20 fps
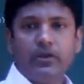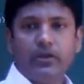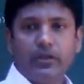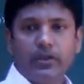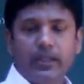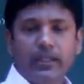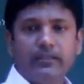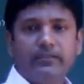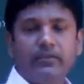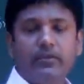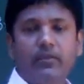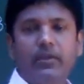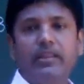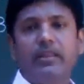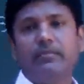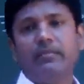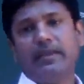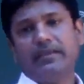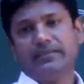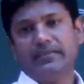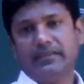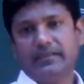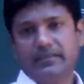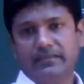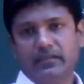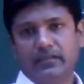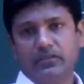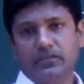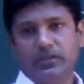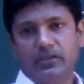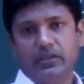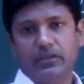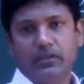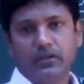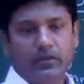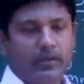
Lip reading: okay, it's the one that makes the decision.